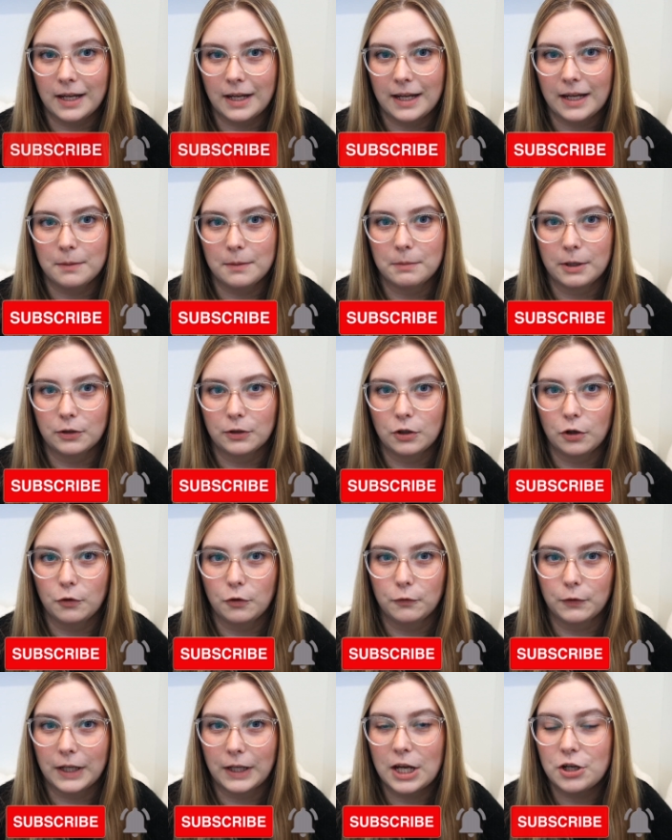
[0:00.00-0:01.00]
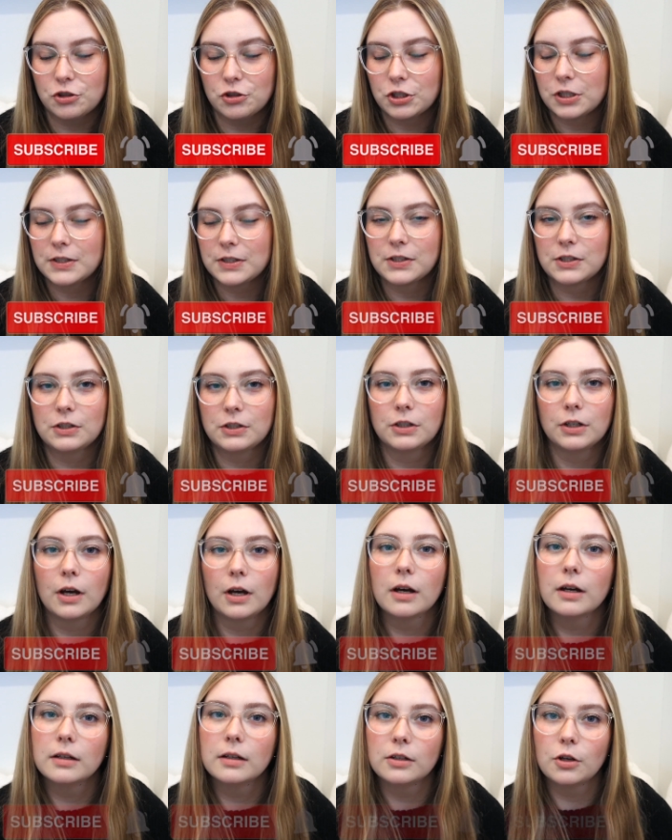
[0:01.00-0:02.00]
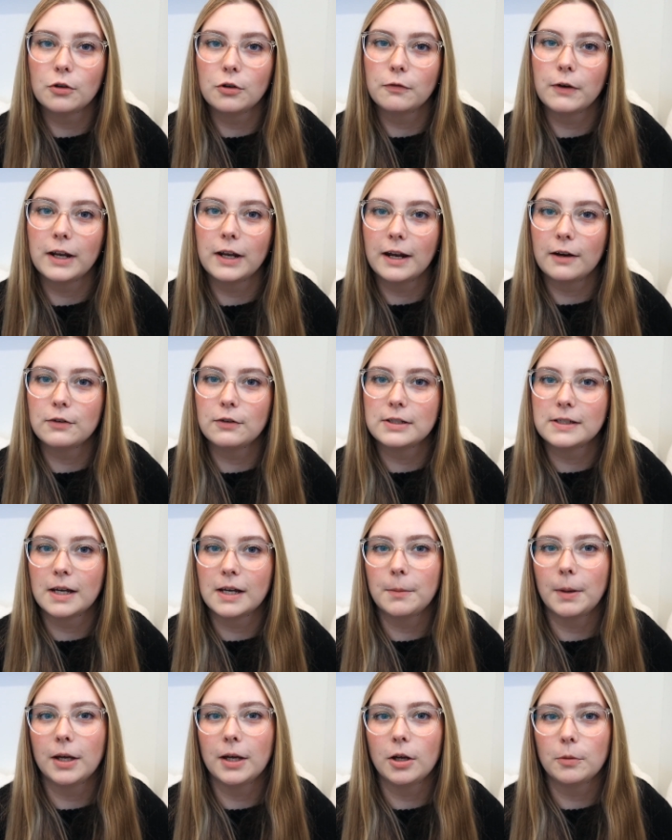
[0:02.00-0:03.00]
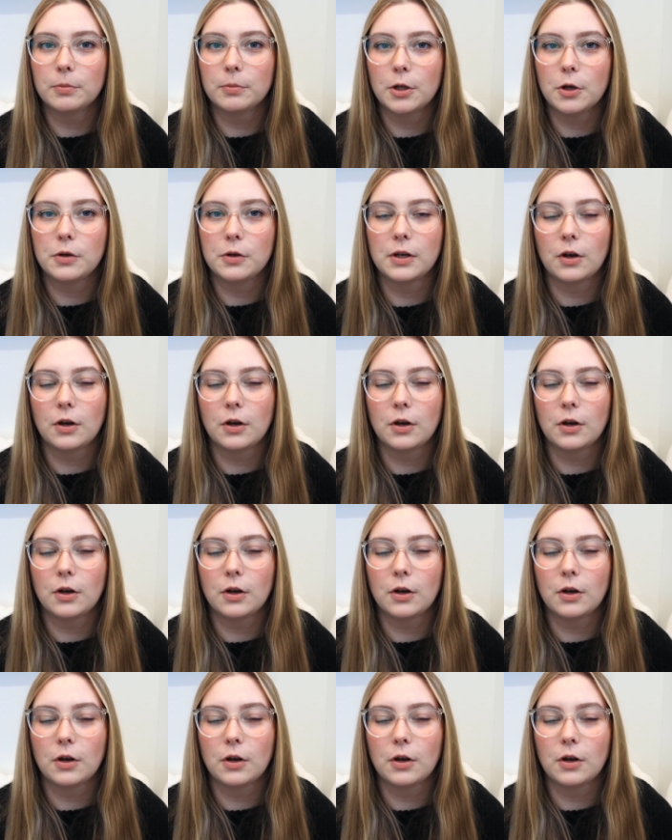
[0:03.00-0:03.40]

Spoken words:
and bell notifications so you're notified every time I upload,